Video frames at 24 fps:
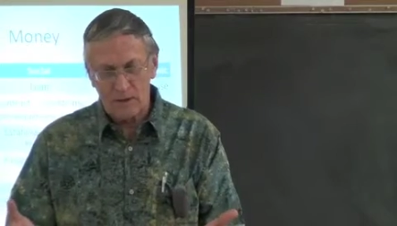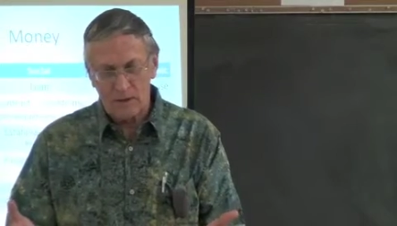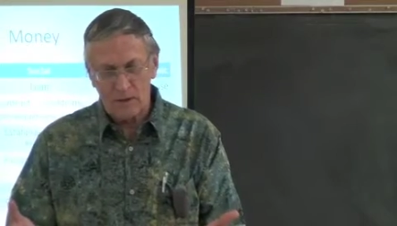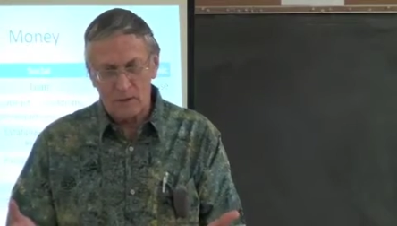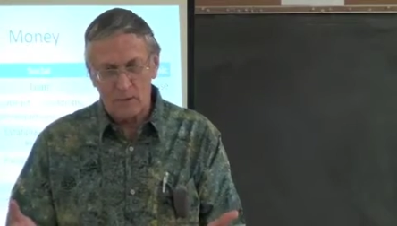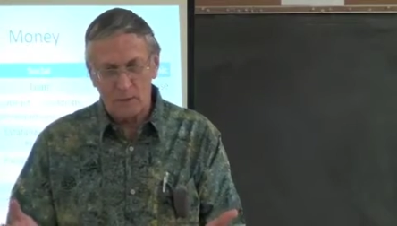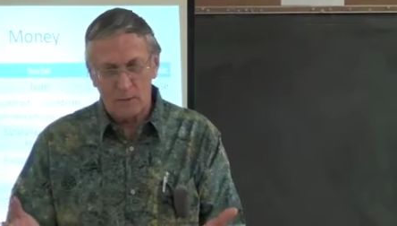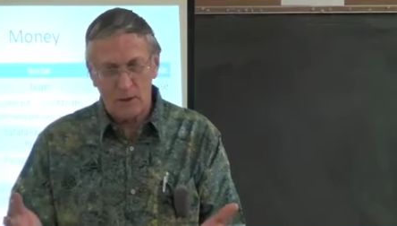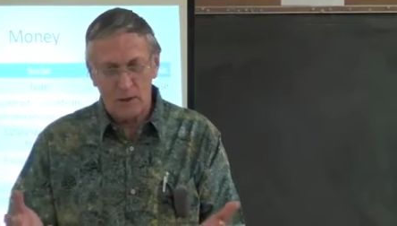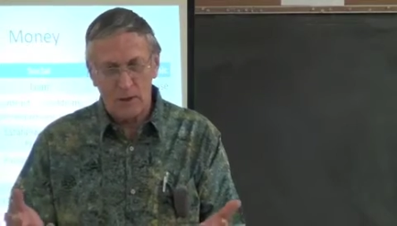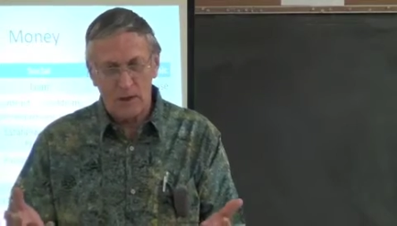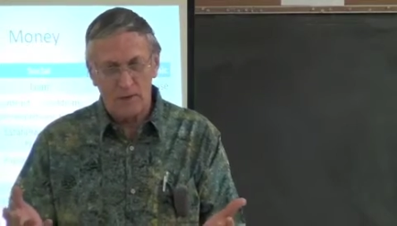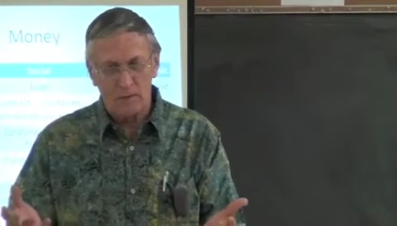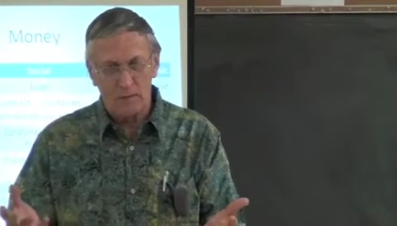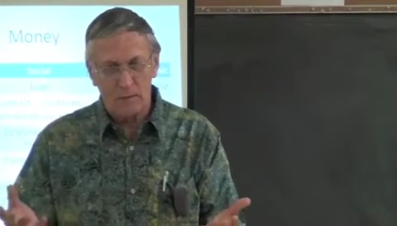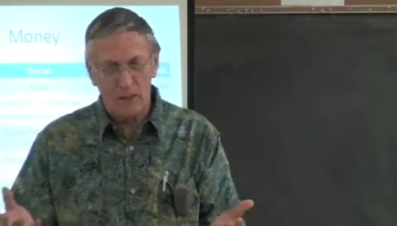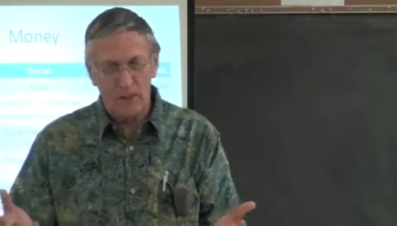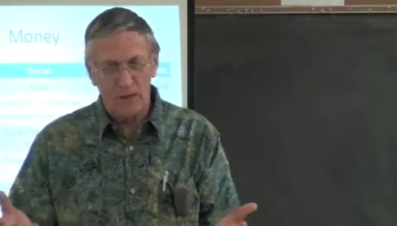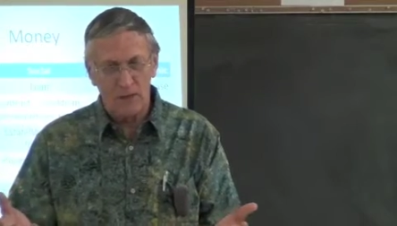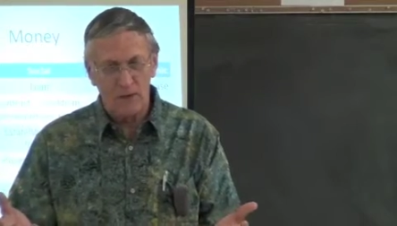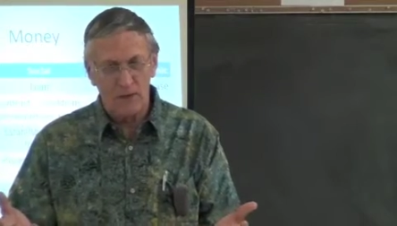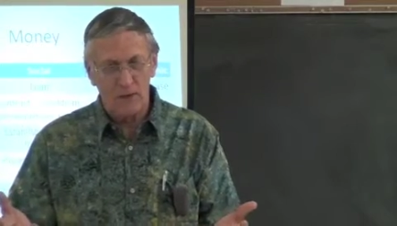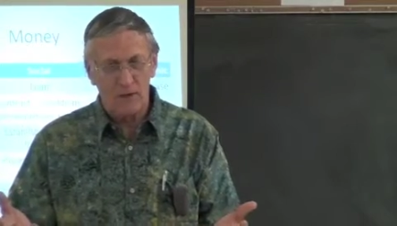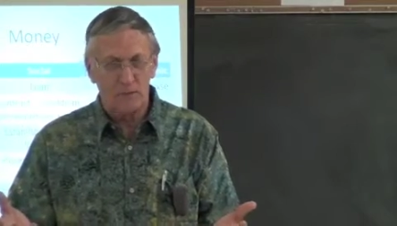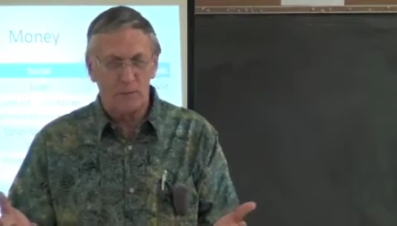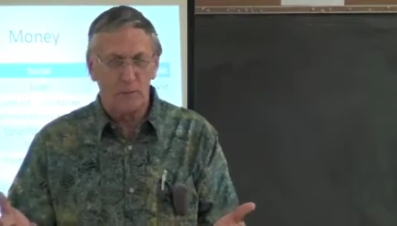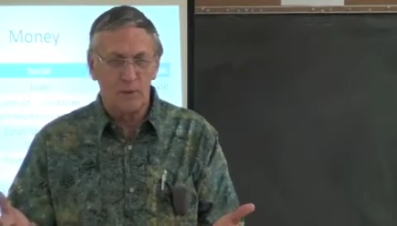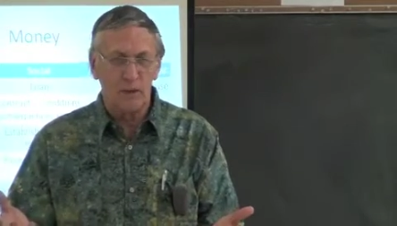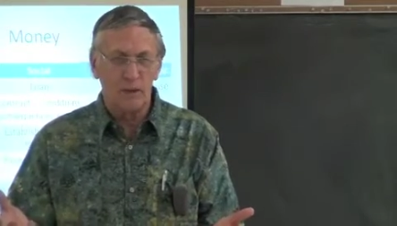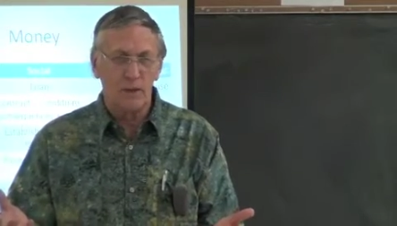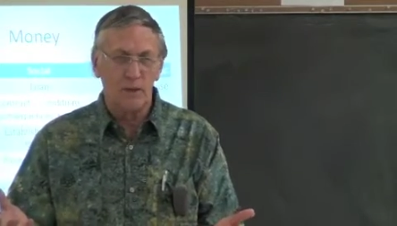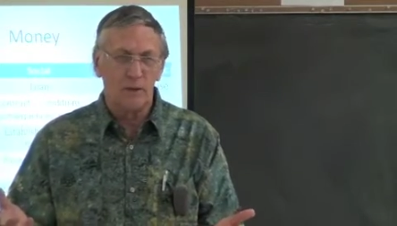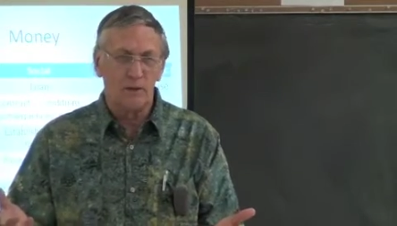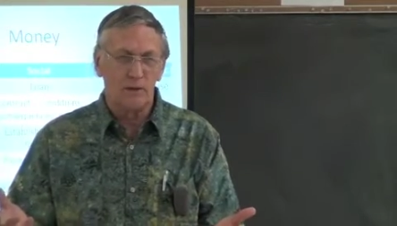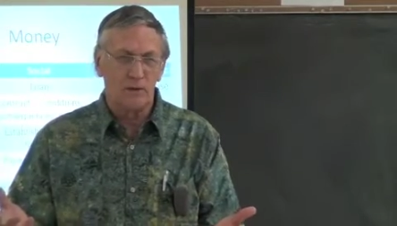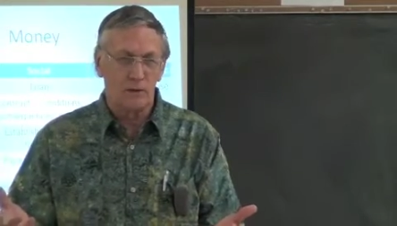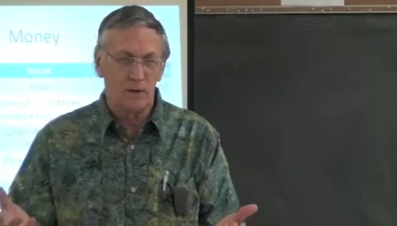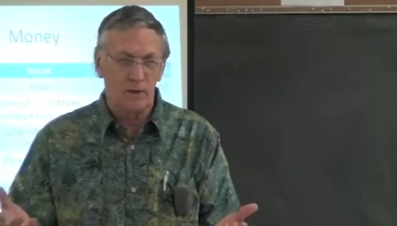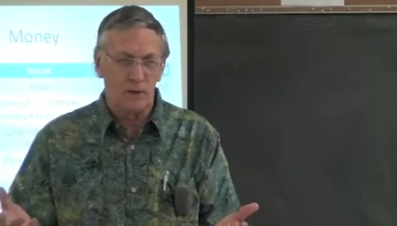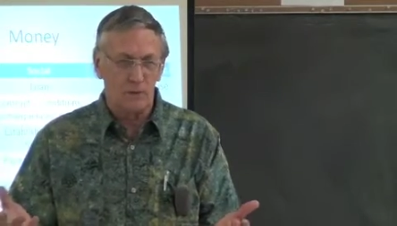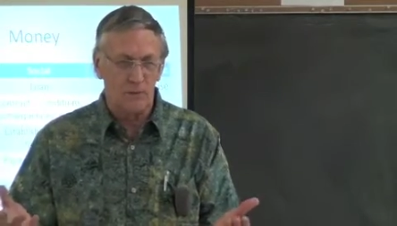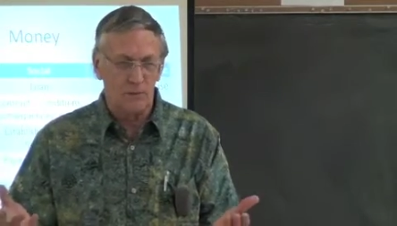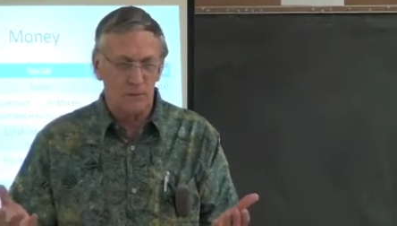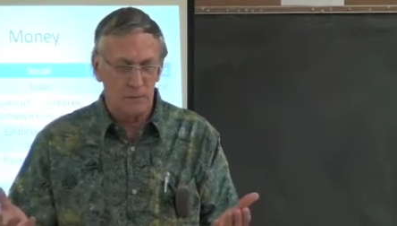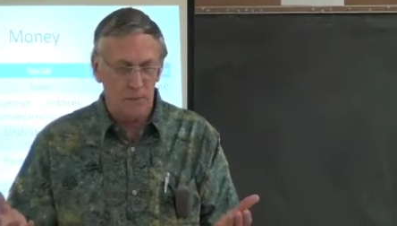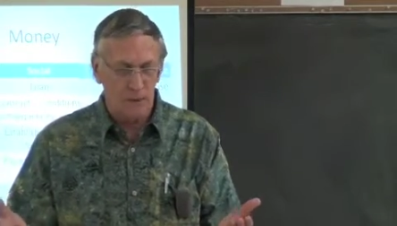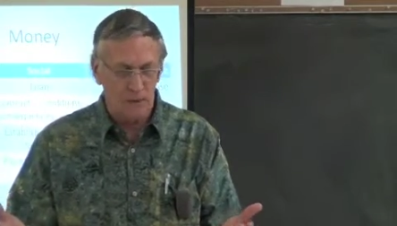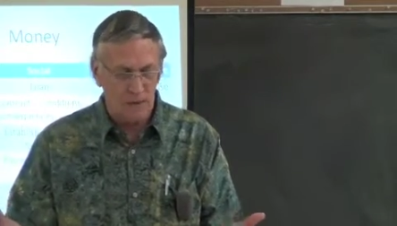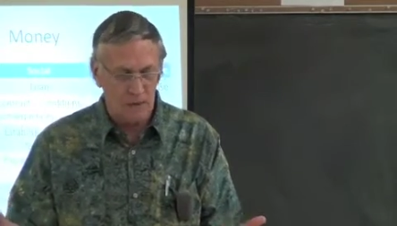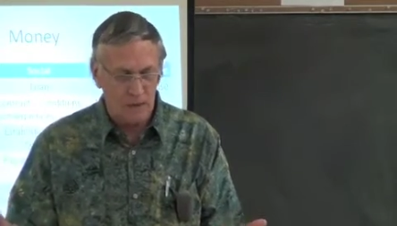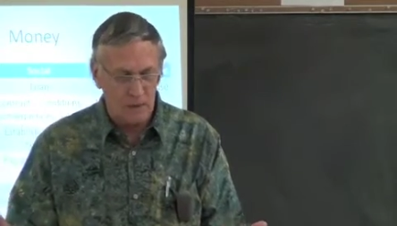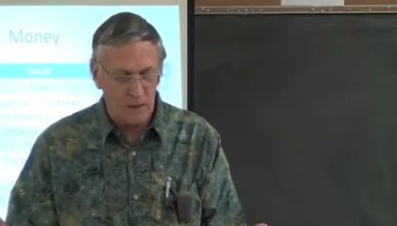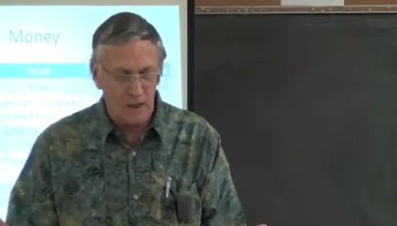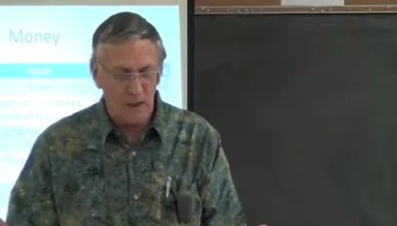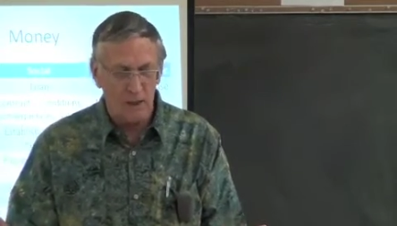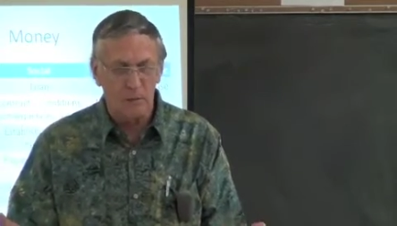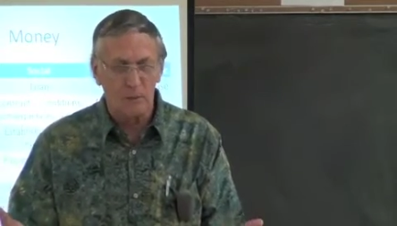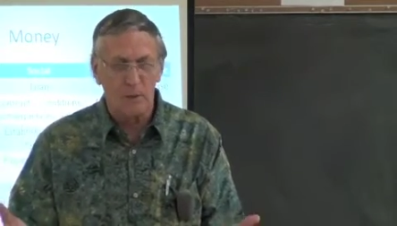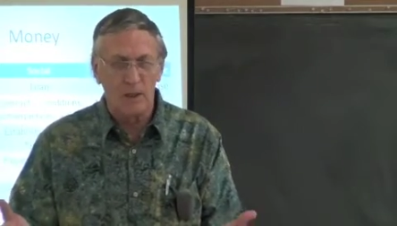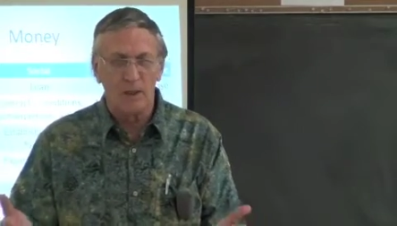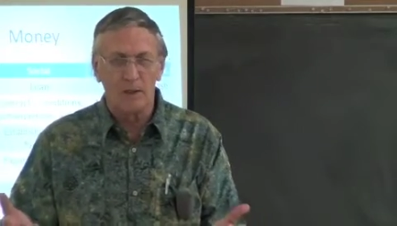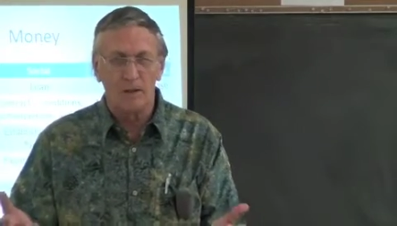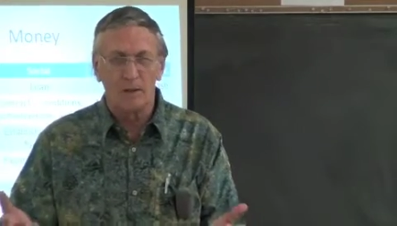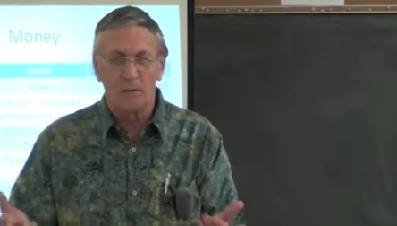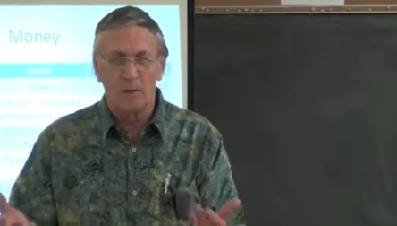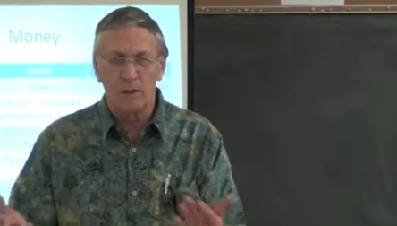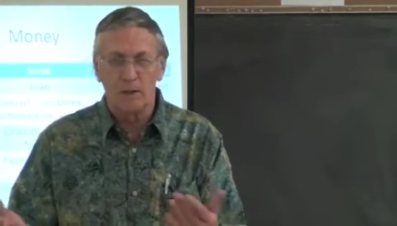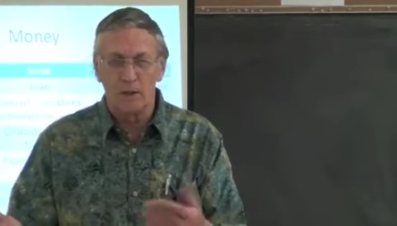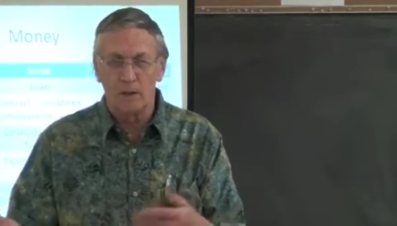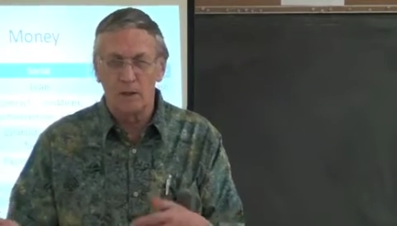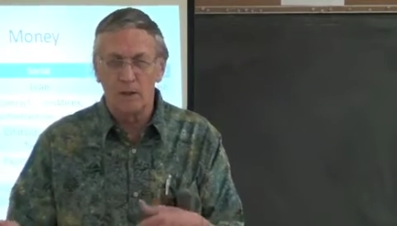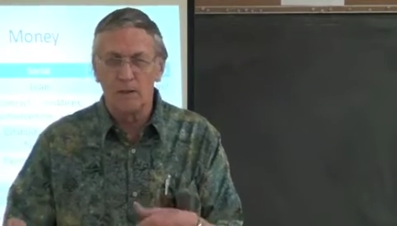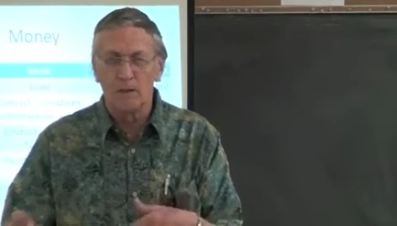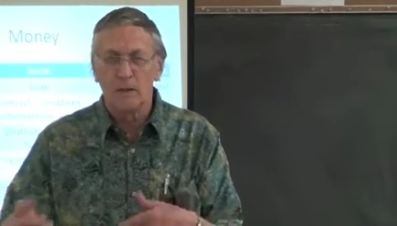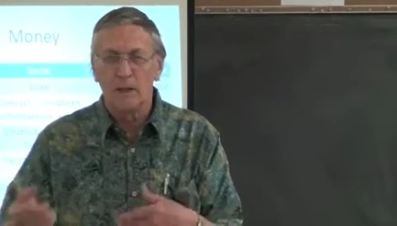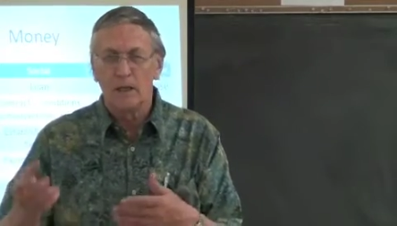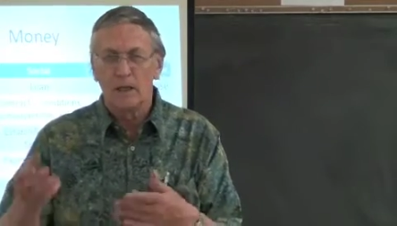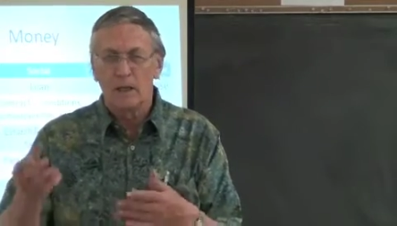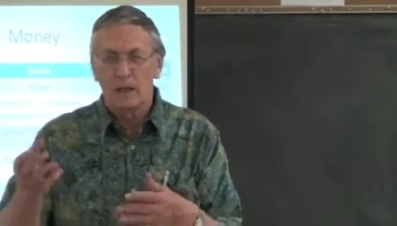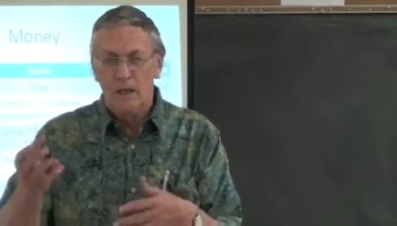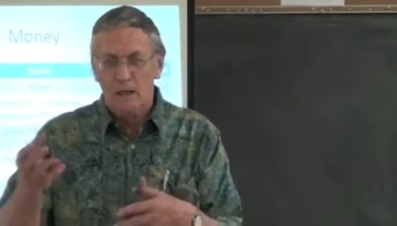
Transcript: said, well, I've made this bread and it's going to be stale by tomorrow.